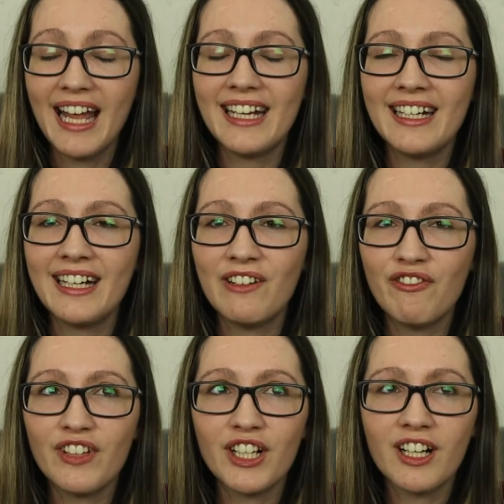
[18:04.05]

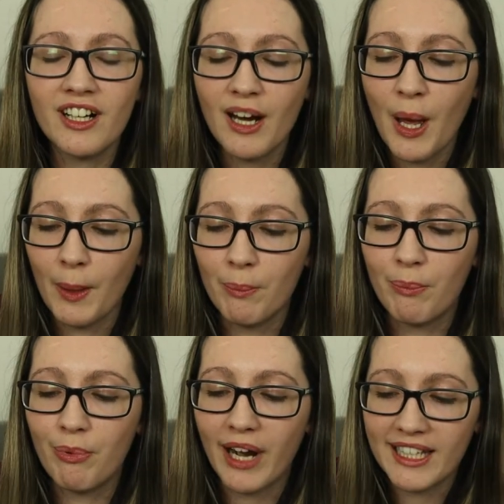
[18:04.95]
niffler
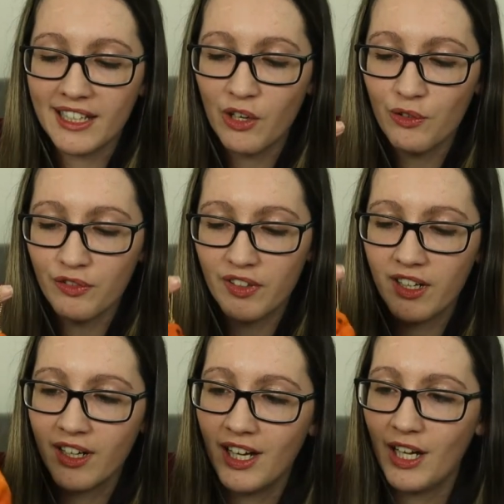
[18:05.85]
bread loaf
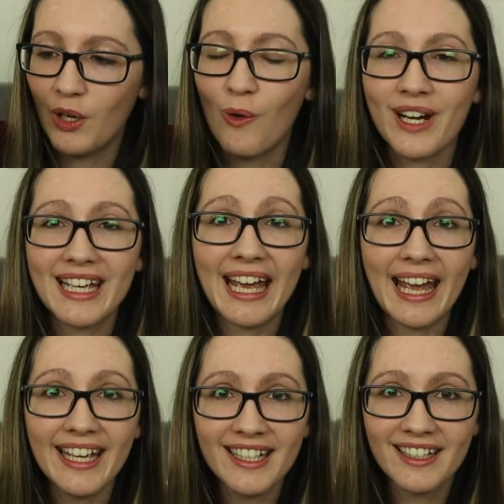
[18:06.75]
or
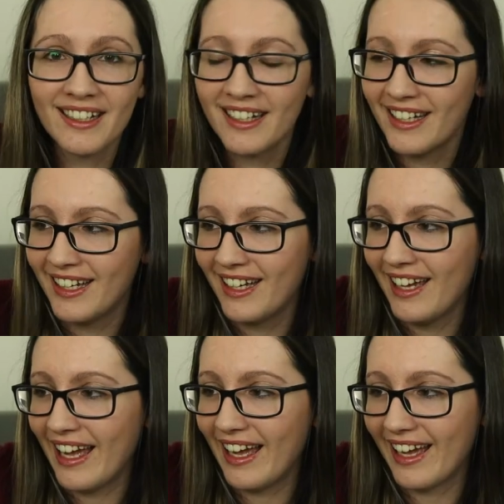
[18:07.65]
cake
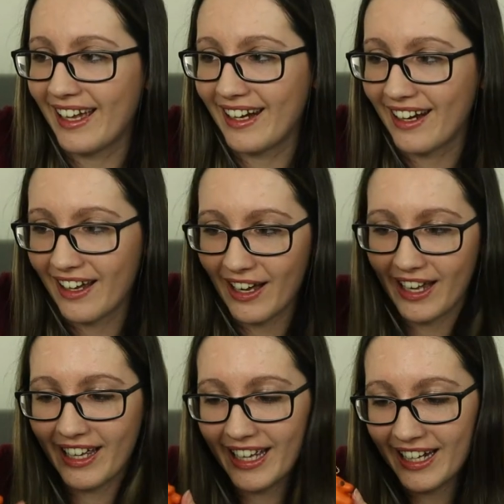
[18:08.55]
and
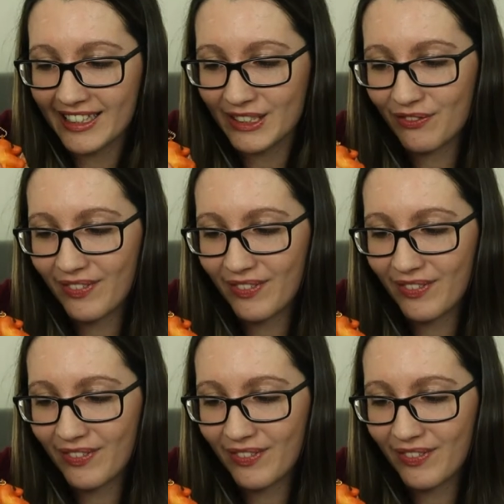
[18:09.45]
it is,